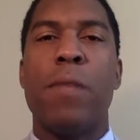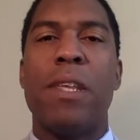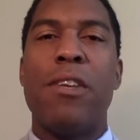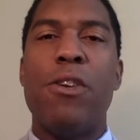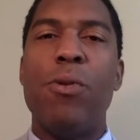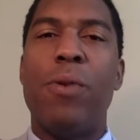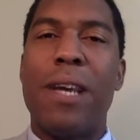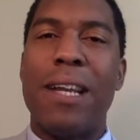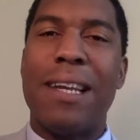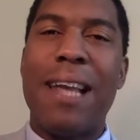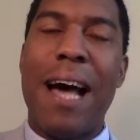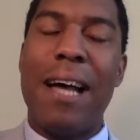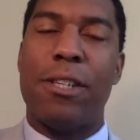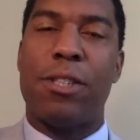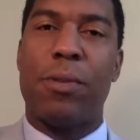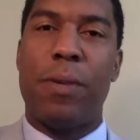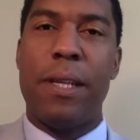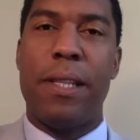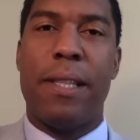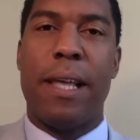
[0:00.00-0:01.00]
you cannot
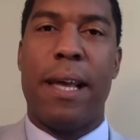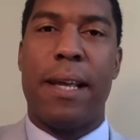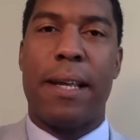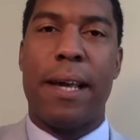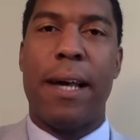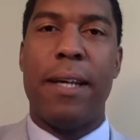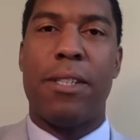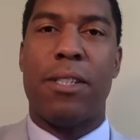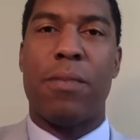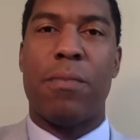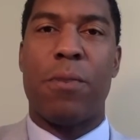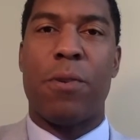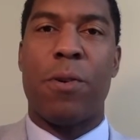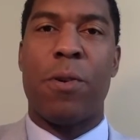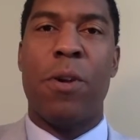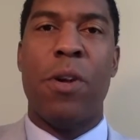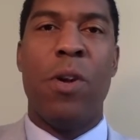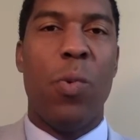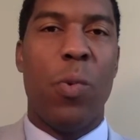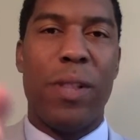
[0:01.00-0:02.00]
treat that customer